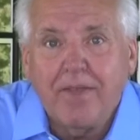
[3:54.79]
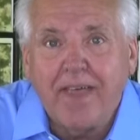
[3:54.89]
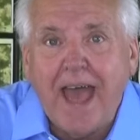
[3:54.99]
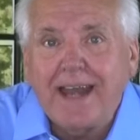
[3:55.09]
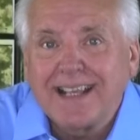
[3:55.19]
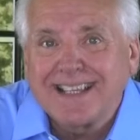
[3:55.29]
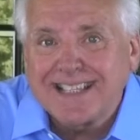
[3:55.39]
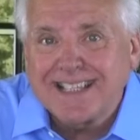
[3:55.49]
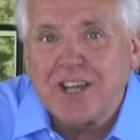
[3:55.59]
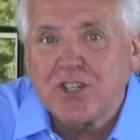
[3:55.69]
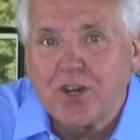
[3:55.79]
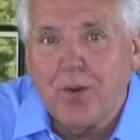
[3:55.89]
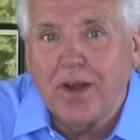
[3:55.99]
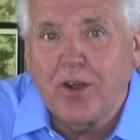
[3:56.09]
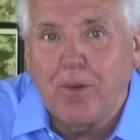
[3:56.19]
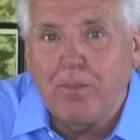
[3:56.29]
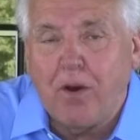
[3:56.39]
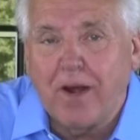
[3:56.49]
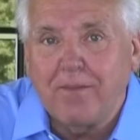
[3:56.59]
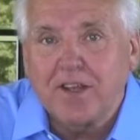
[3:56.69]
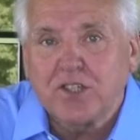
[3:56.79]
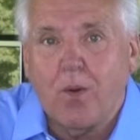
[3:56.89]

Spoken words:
That is such a critical part of it.